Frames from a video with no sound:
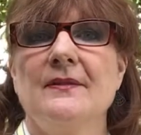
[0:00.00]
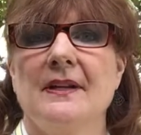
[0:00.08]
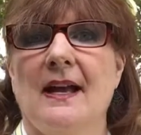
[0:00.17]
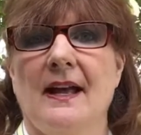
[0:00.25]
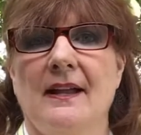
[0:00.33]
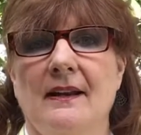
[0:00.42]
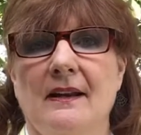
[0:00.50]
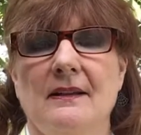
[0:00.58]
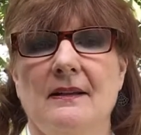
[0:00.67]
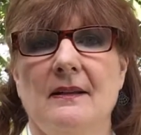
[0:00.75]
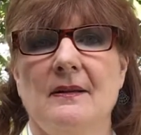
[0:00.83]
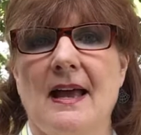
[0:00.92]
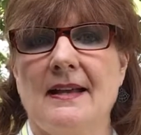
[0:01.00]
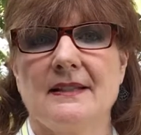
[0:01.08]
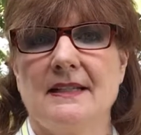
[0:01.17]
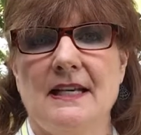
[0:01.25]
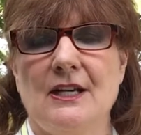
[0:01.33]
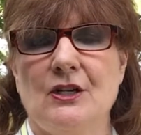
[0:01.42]
done as a
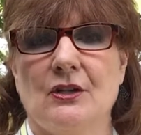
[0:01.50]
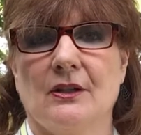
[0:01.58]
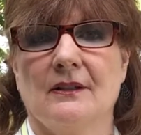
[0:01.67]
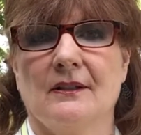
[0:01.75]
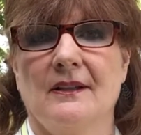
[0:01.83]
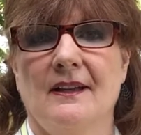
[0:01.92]
teacher.